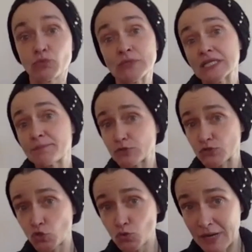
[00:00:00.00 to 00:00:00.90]
within the
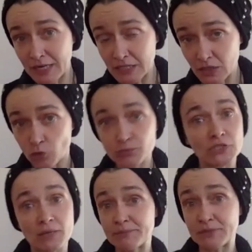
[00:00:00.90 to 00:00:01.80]
posthuman
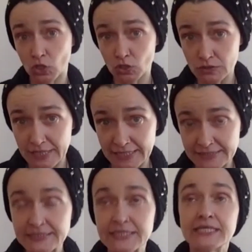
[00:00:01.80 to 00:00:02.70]
community and beyond that.
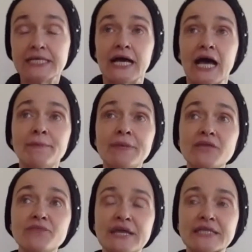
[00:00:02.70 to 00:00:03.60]
I
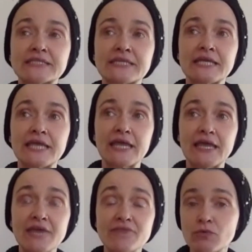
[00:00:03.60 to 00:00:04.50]
believe that
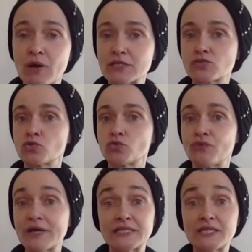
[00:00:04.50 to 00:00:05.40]
everyone is going to
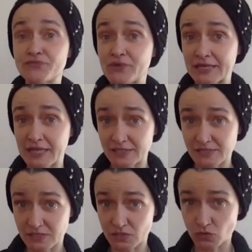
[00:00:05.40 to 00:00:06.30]
find different
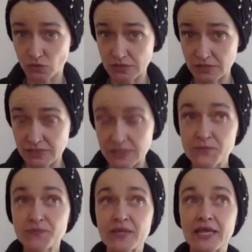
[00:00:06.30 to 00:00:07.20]
answers to this.
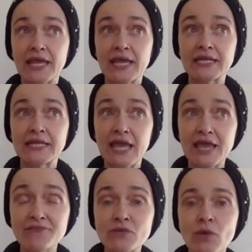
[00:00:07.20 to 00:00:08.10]
And
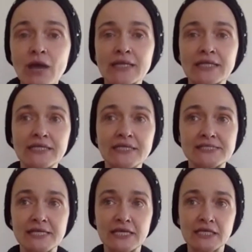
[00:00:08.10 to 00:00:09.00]
everyone is
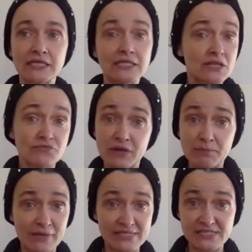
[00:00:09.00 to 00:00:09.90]
in different
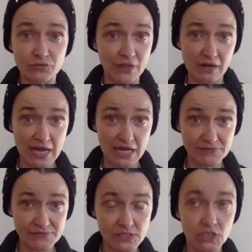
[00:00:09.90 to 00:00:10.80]
places of their
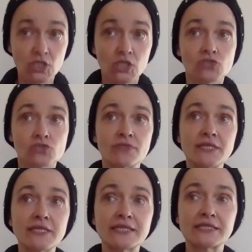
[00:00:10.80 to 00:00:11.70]
lives. So I
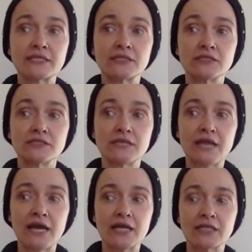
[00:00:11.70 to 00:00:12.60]
think that there
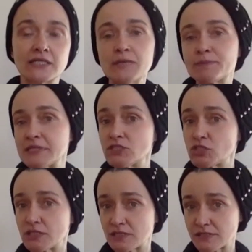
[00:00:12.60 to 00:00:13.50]
are deep
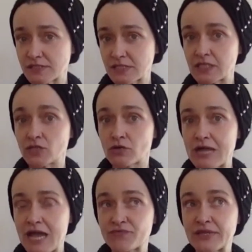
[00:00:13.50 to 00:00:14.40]
teachings in your
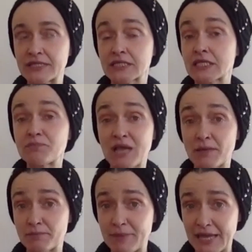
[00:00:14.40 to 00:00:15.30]
life that keep
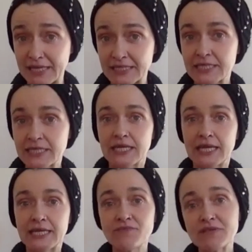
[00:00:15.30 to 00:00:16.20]
coming back.
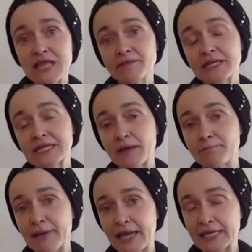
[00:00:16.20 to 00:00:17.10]
And every time they come
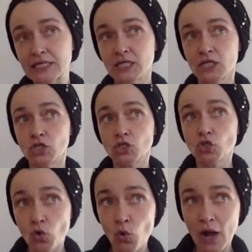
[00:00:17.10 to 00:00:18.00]
back,
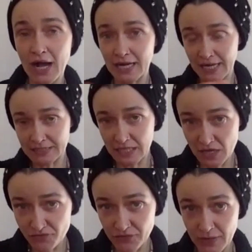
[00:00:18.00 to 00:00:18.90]
you are at a
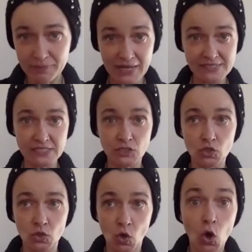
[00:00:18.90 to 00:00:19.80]
different place in
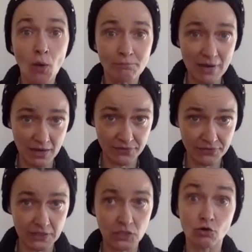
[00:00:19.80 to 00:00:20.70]
your own path,
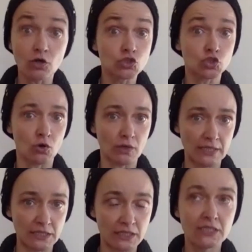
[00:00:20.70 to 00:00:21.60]
in your own
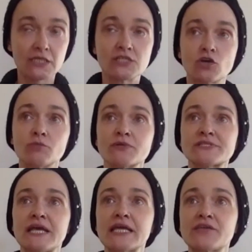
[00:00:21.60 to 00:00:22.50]
journey. It's almost
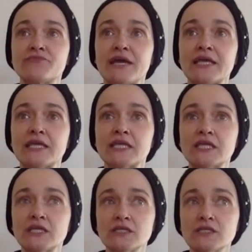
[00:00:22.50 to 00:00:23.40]
like if I
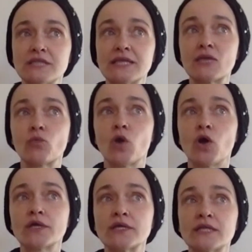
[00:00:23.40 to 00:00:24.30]
take a
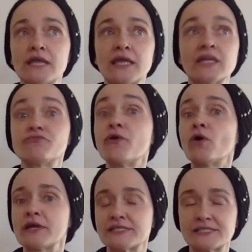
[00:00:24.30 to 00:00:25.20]
walk in a
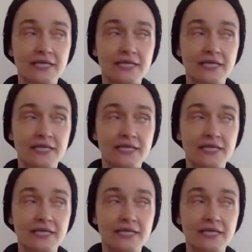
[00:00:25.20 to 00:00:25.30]
forest